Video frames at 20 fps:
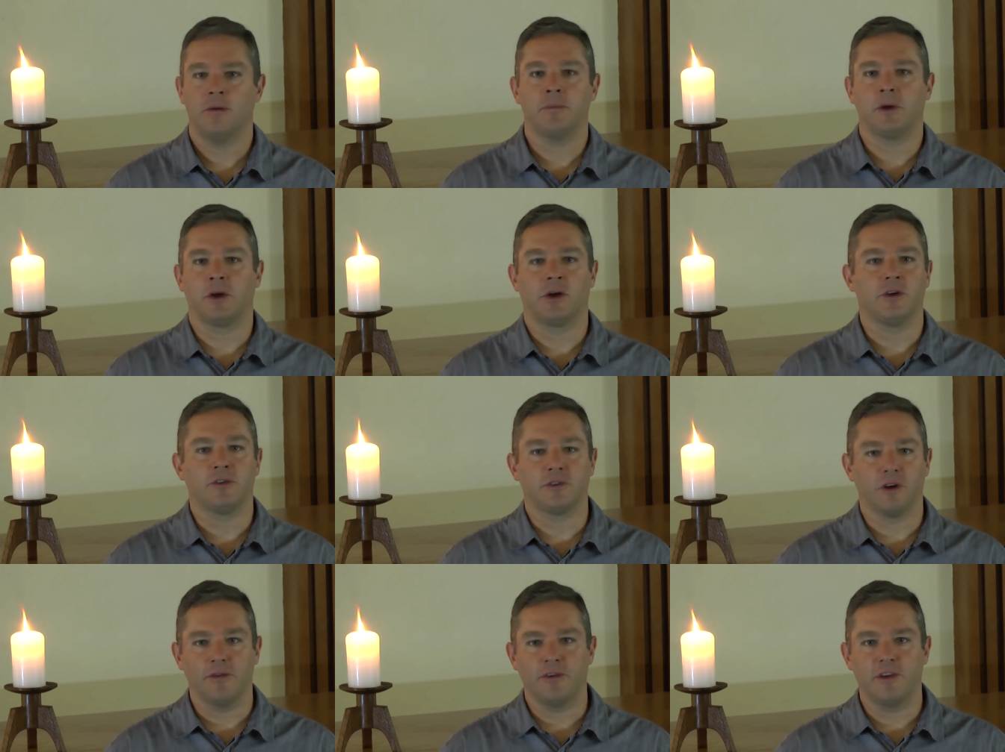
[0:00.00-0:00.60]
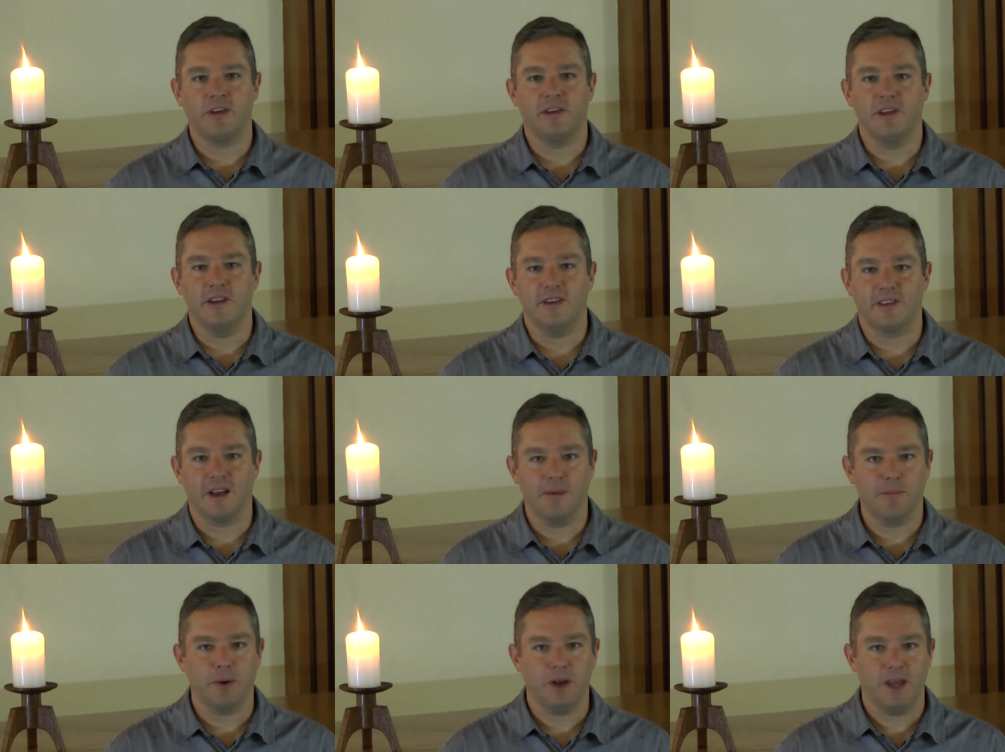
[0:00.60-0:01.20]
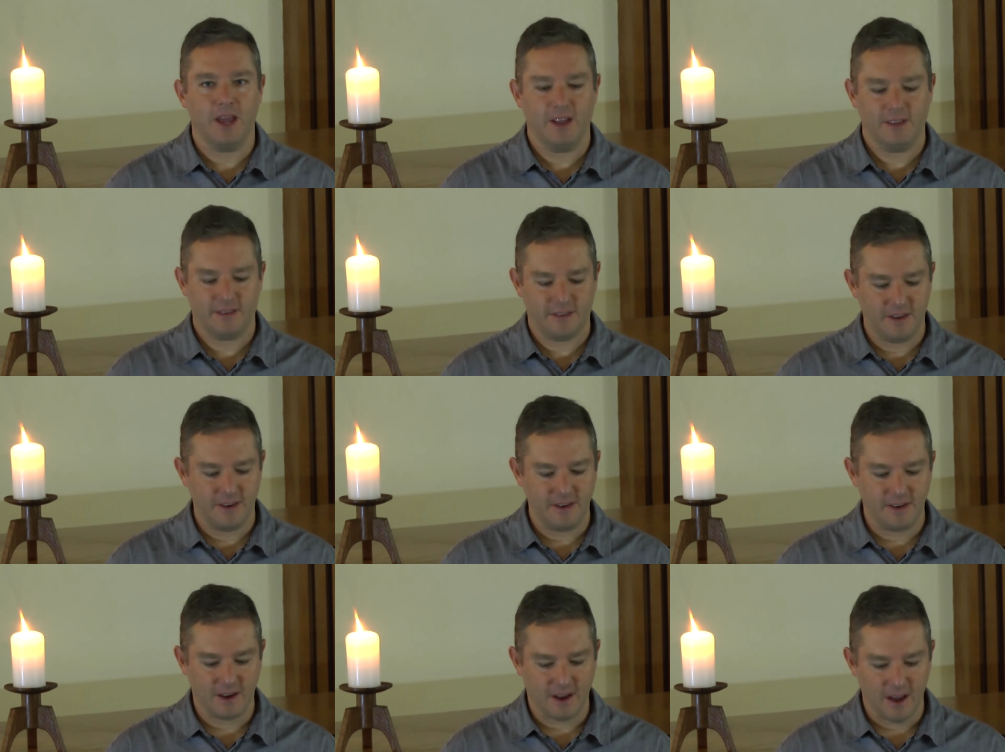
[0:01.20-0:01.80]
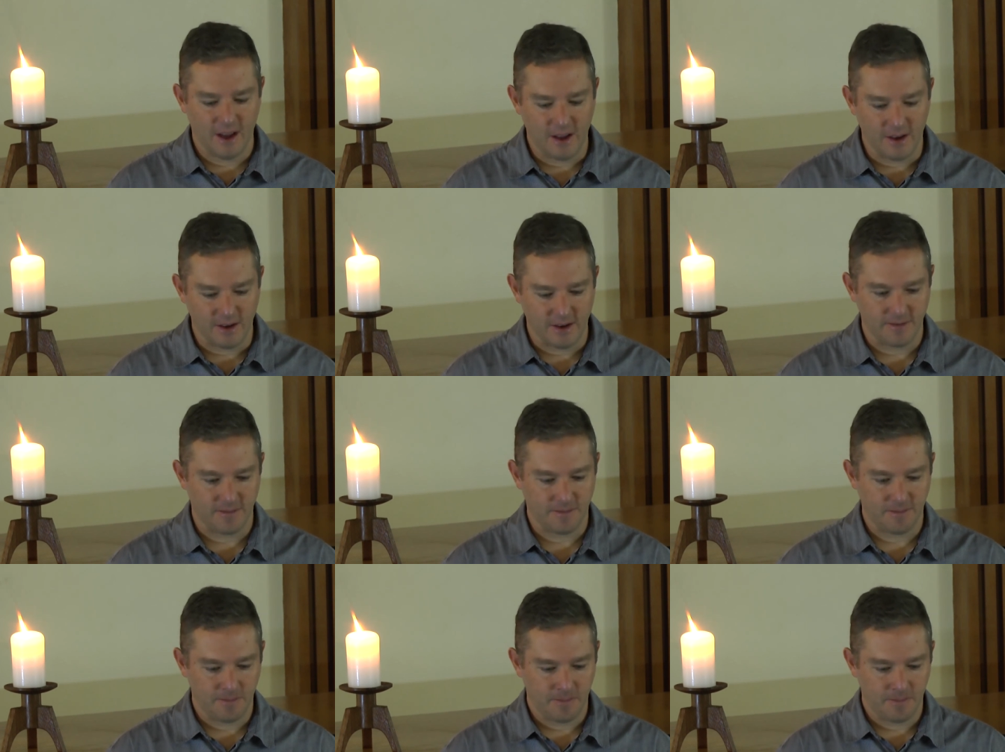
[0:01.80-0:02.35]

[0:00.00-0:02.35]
because obviously somebody had sinned again.